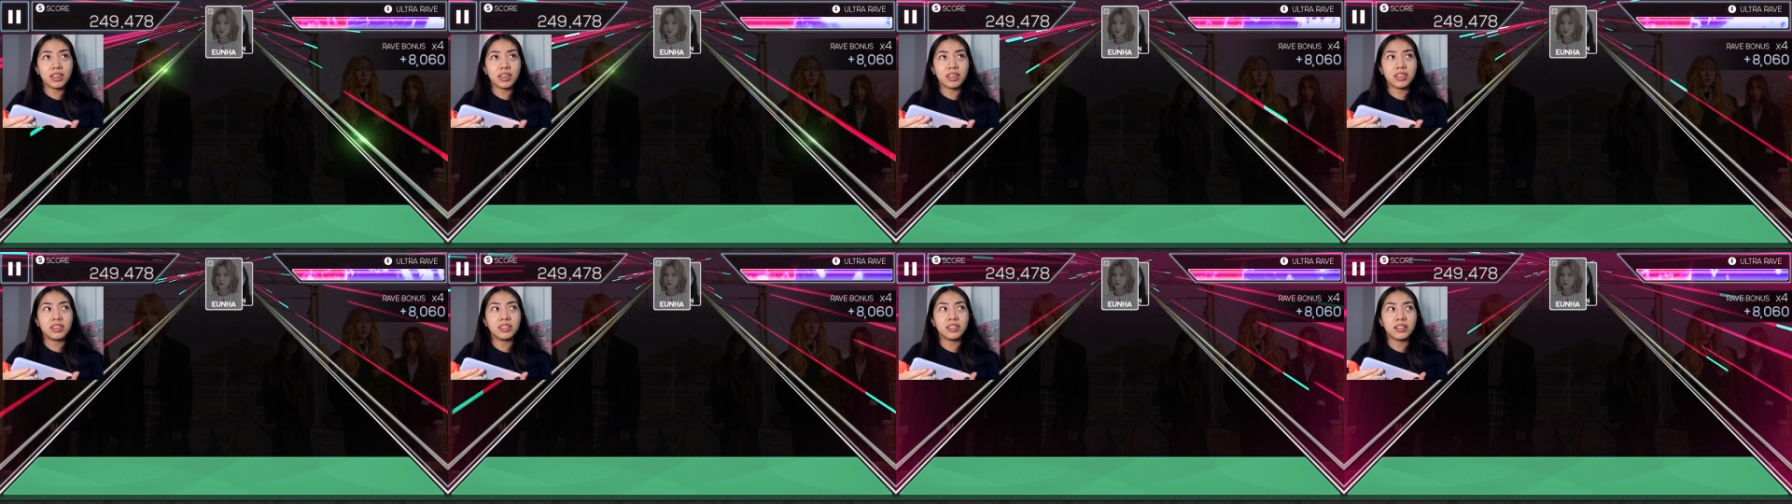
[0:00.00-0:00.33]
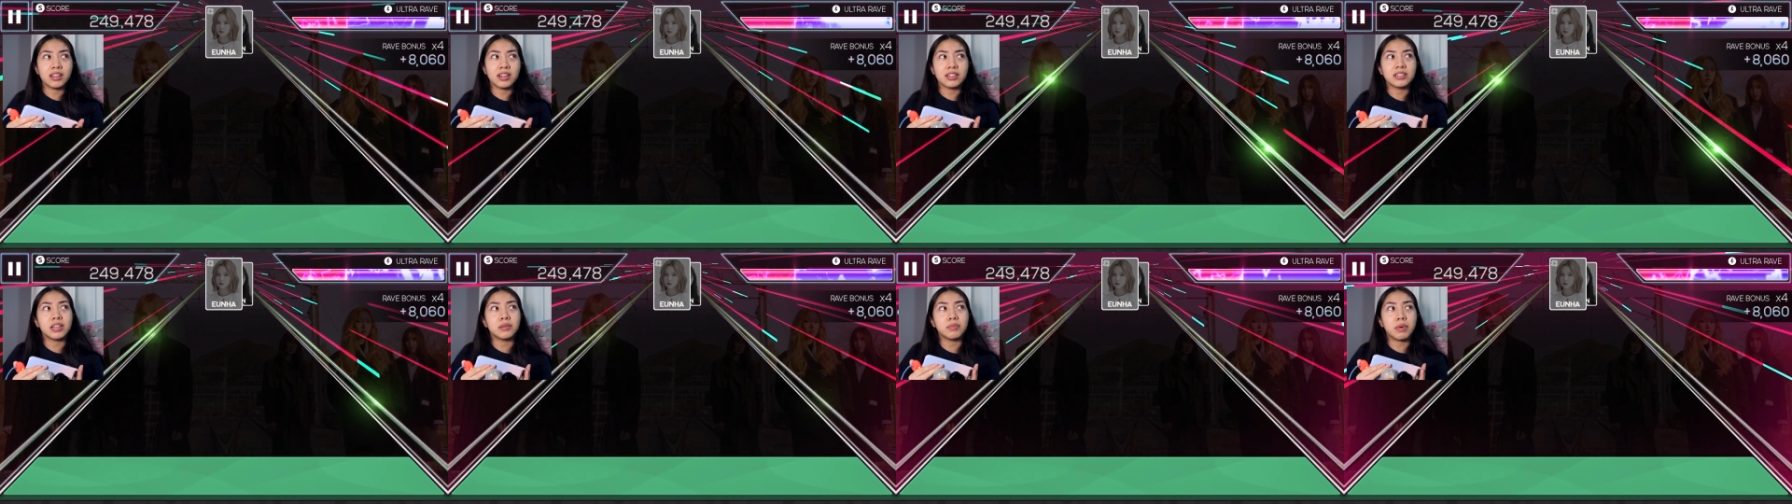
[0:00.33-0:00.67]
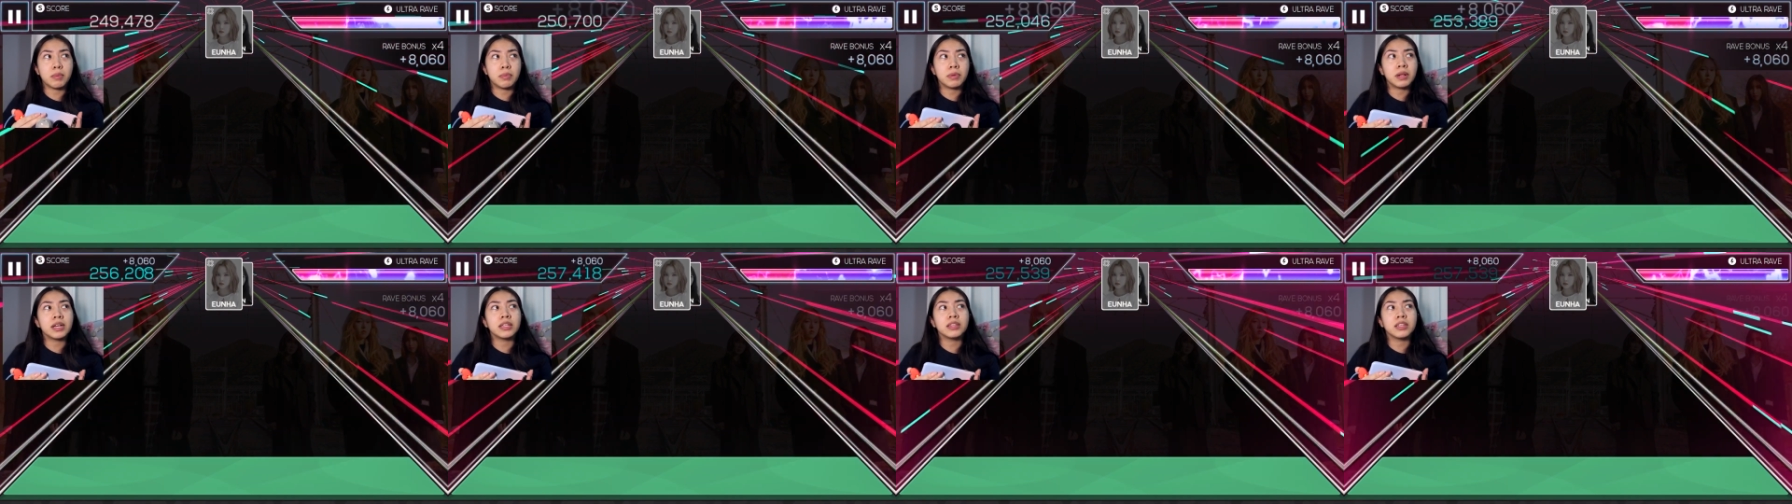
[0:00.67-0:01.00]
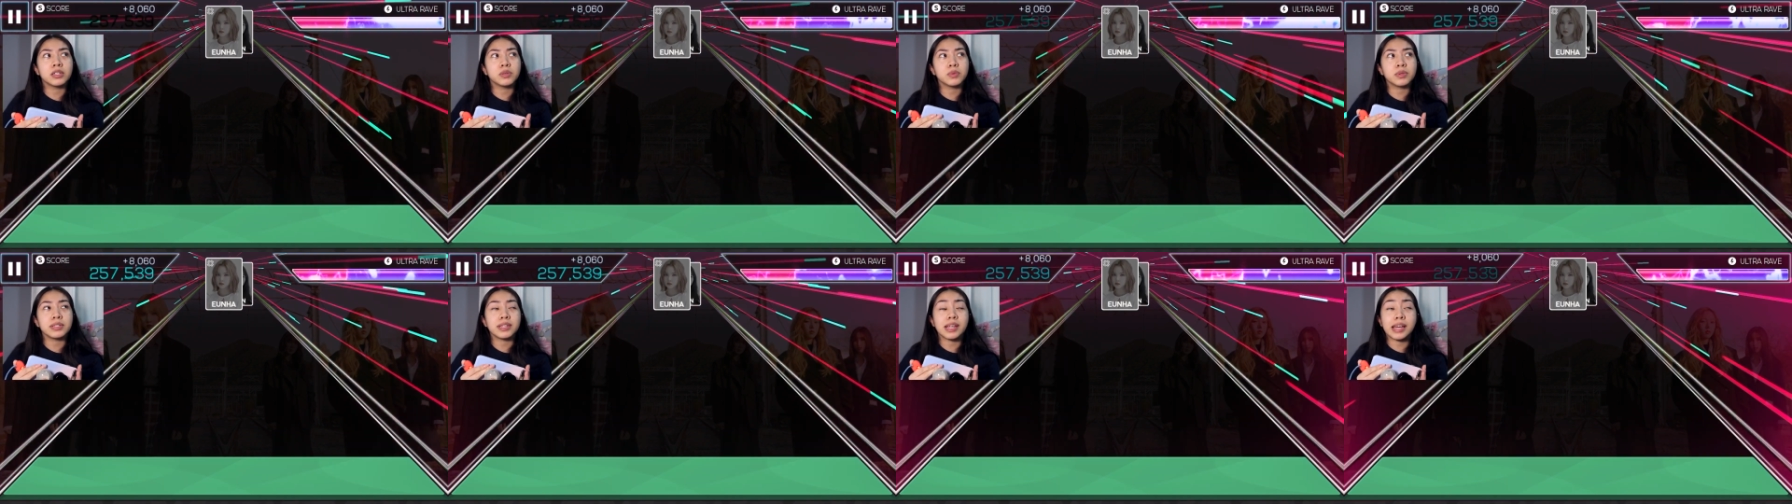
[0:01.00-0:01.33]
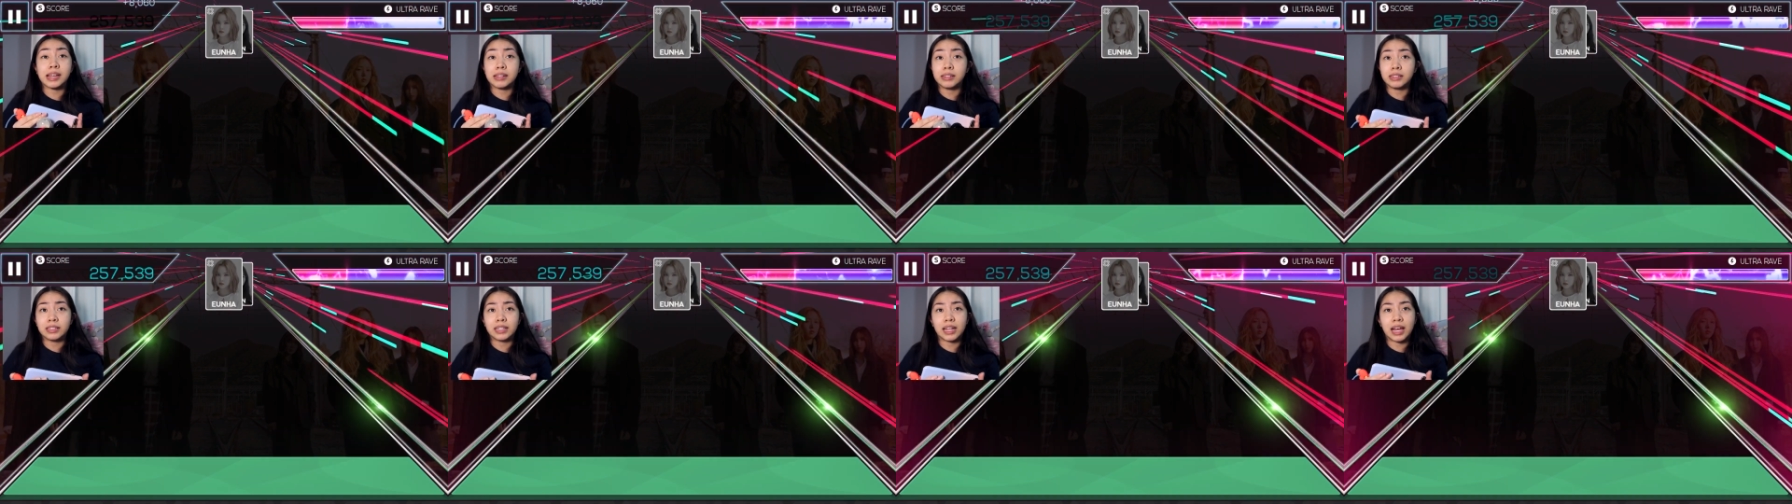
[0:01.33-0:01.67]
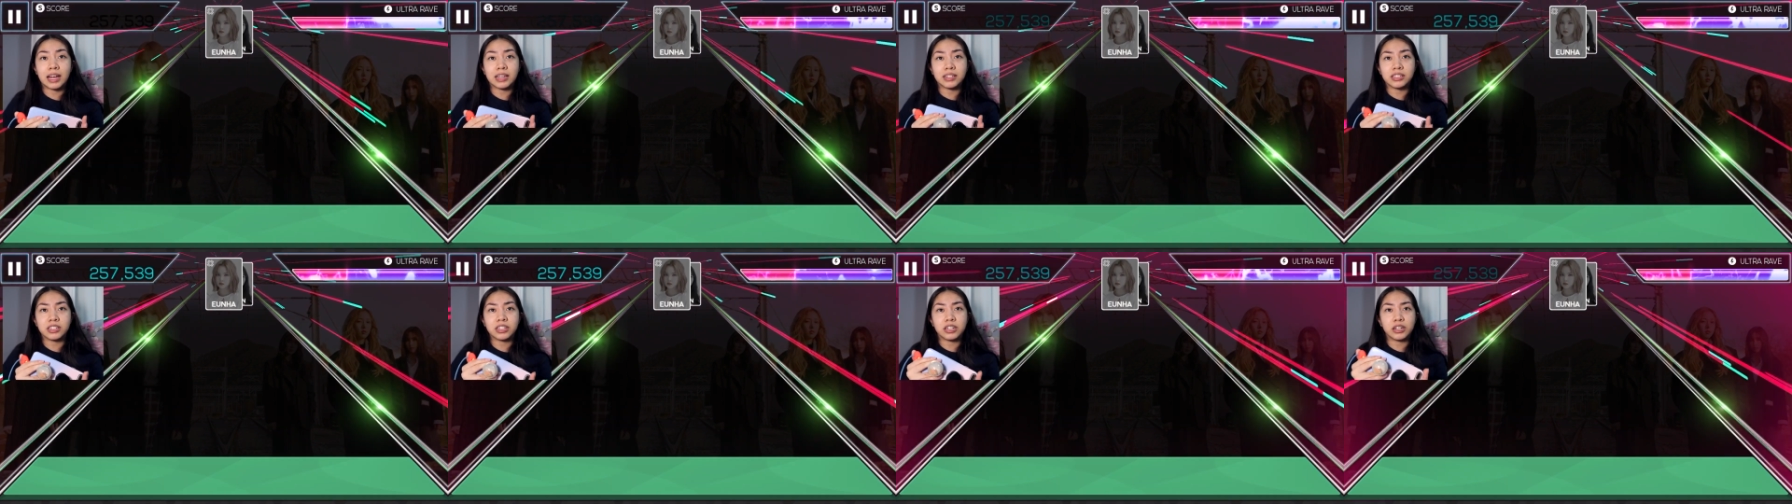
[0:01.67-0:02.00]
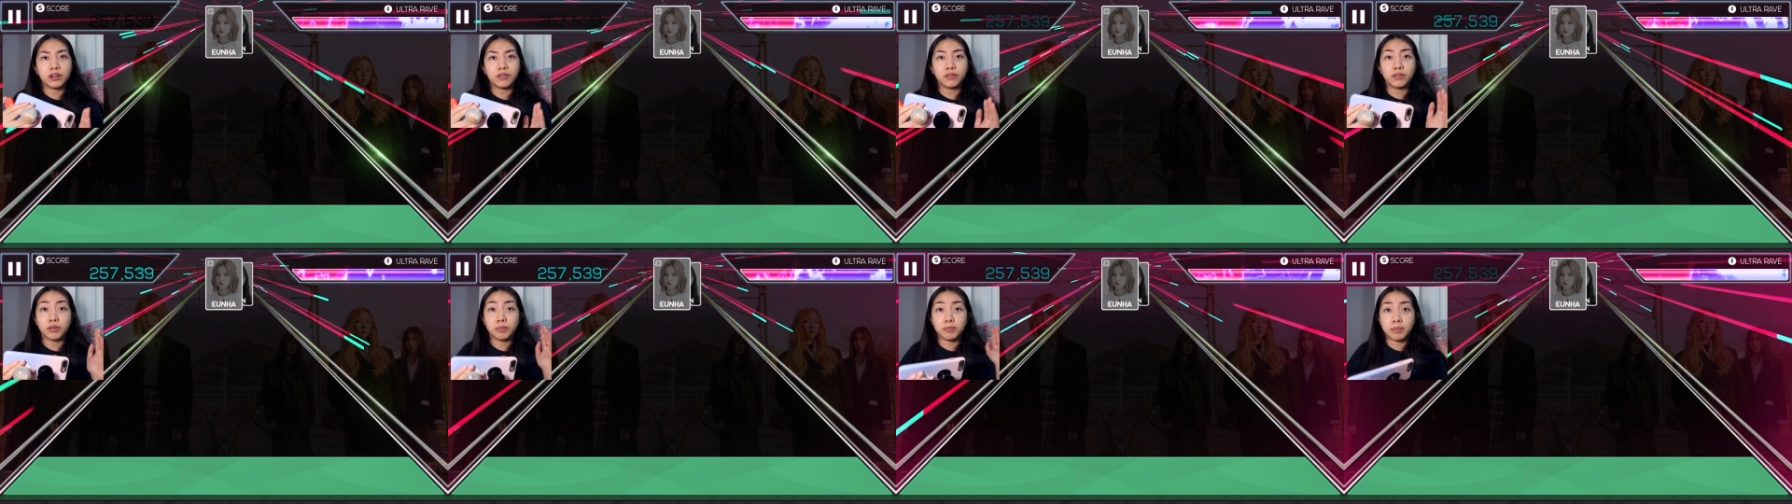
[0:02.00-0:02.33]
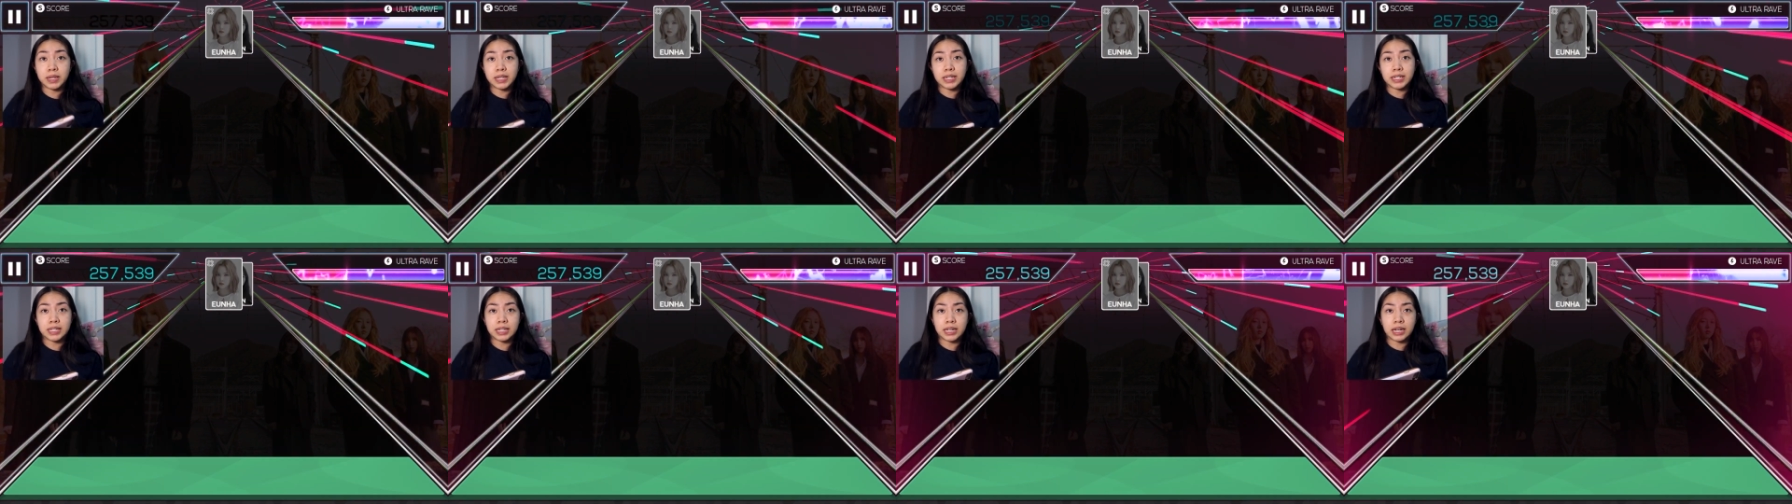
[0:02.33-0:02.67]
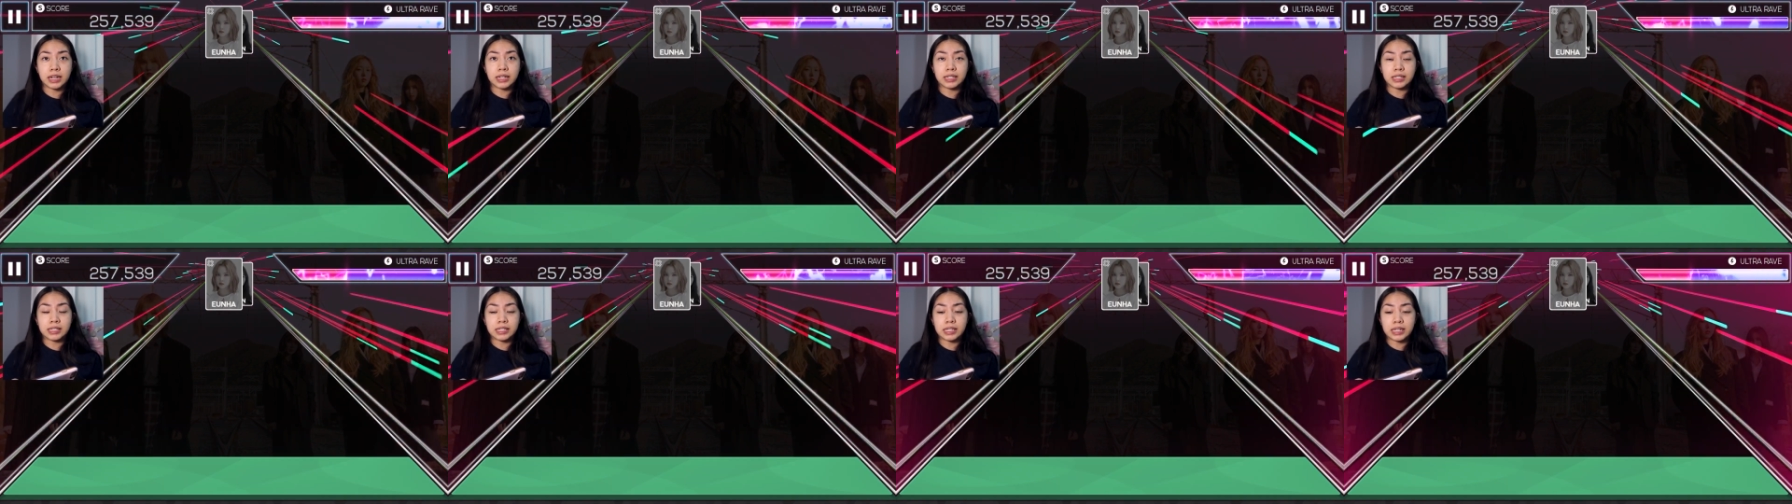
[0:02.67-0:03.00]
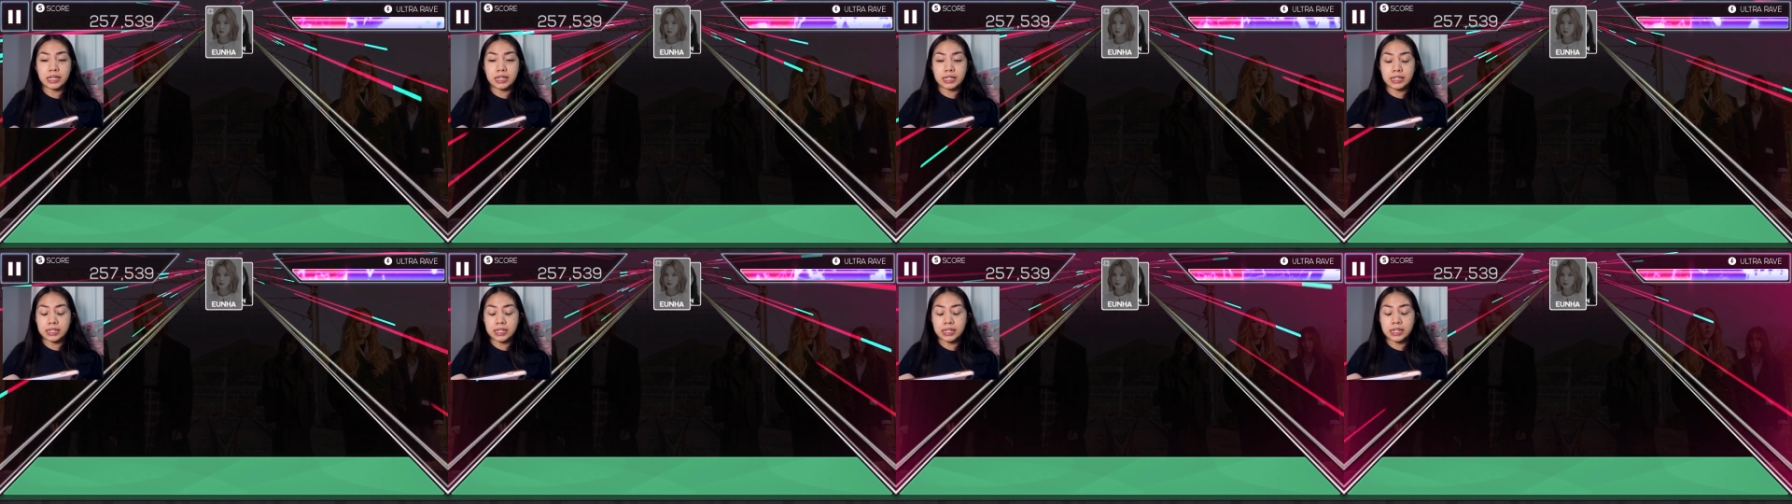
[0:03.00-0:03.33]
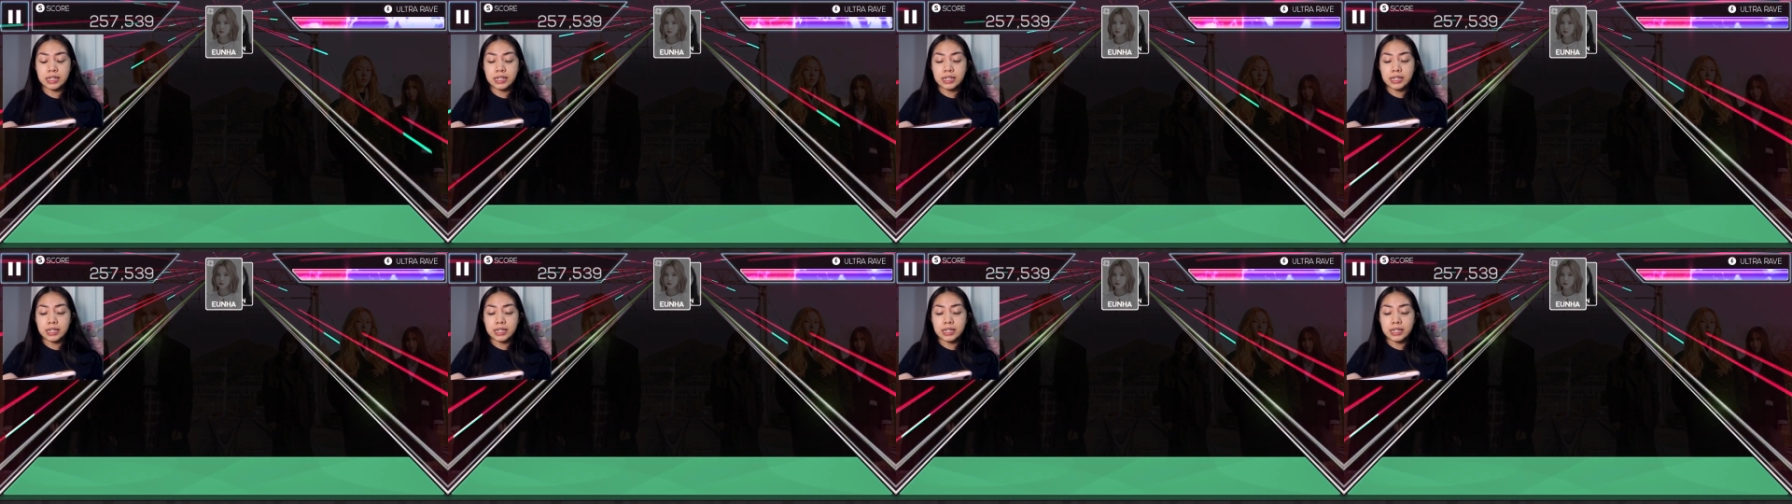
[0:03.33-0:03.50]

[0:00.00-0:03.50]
I think the last time I played this was like last year for BTS and